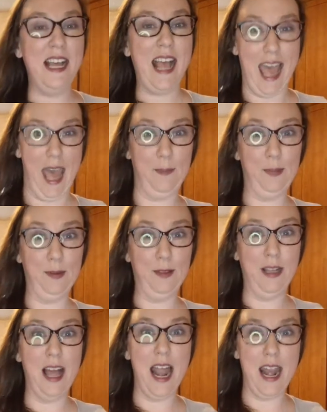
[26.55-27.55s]
apple
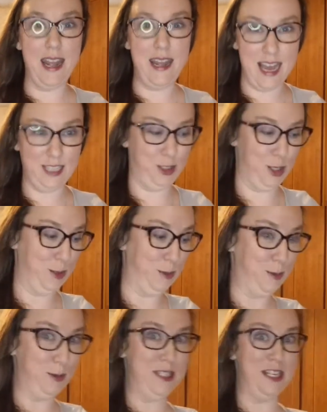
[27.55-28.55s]

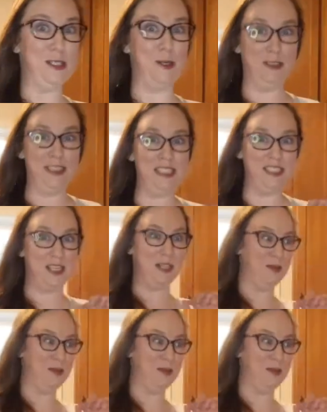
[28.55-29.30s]
nachos. So this is gonna be